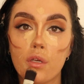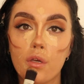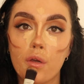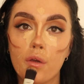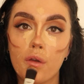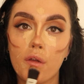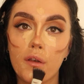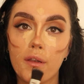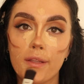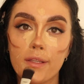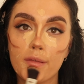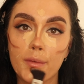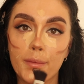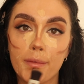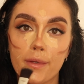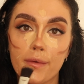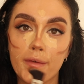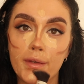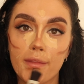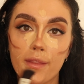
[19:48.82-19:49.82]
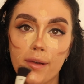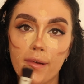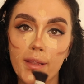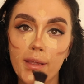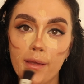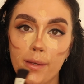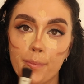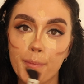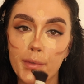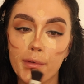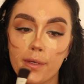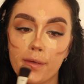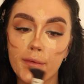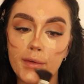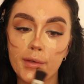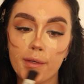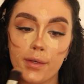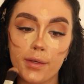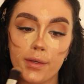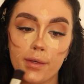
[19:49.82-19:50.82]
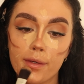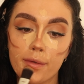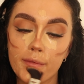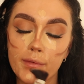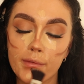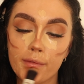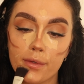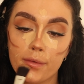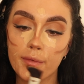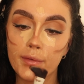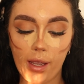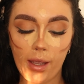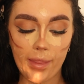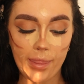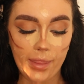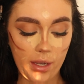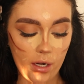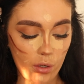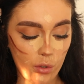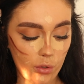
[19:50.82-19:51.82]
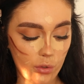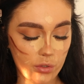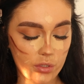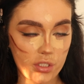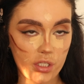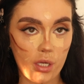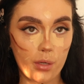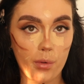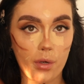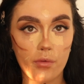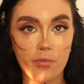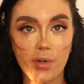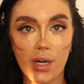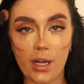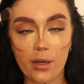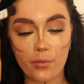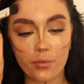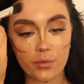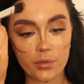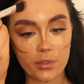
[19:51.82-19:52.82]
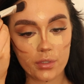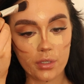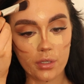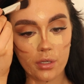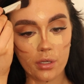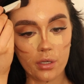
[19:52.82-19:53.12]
a little bit under the lip, and then also around